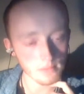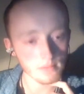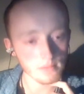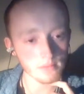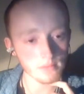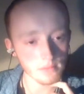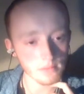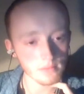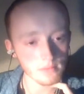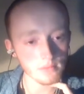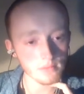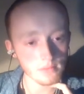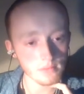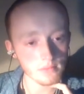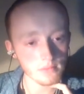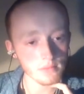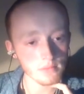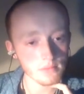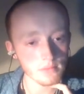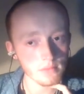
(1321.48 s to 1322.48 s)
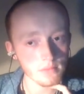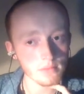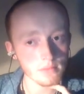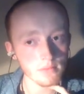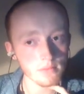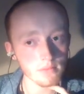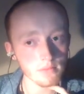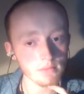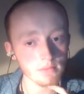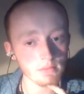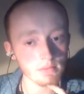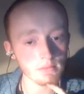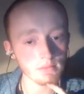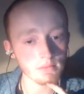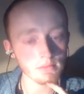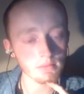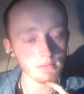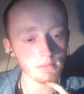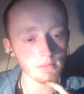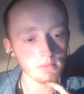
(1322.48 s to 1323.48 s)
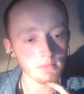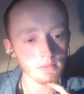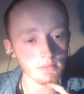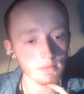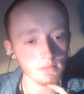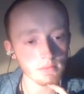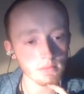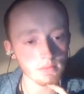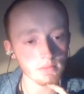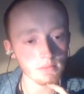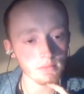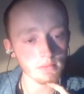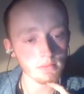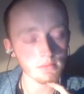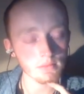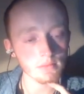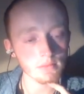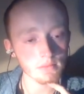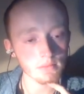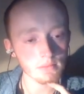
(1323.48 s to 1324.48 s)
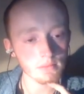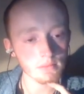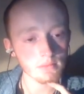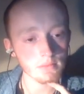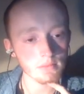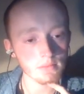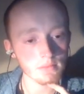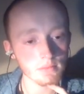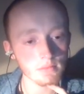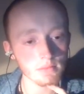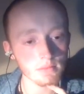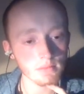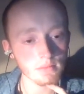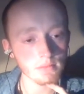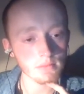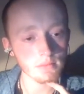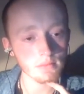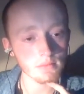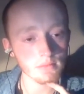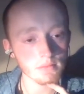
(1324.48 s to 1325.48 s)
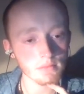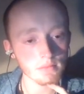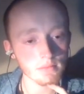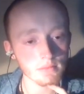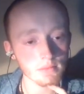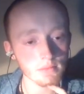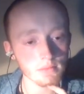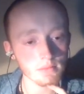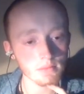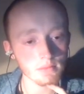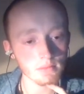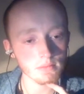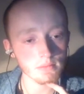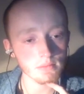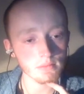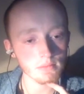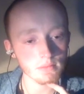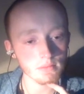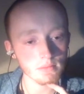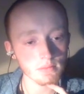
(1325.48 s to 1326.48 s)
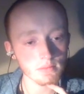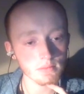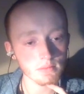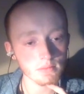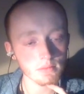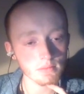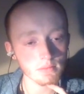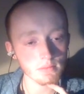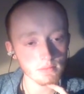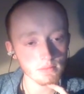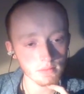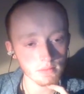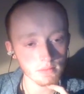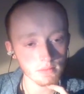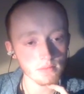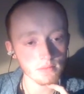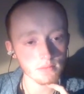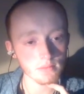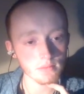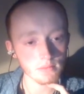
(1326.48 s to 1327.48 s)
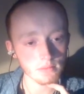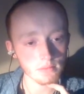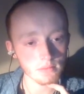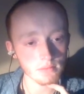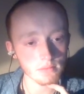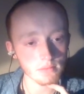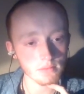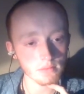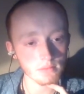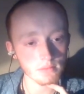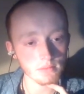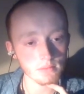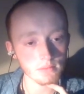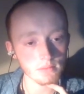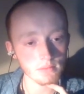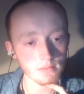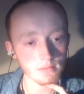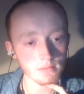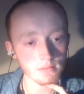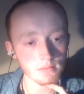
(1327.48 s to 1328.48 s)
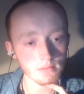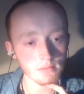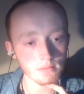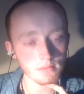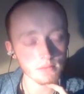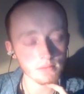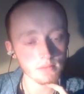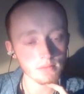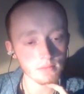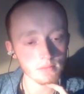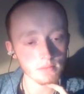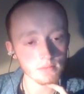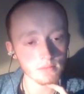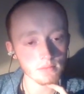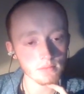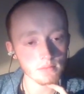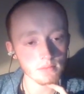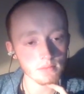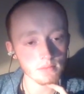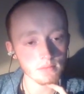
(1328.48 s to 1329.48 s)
[no speech]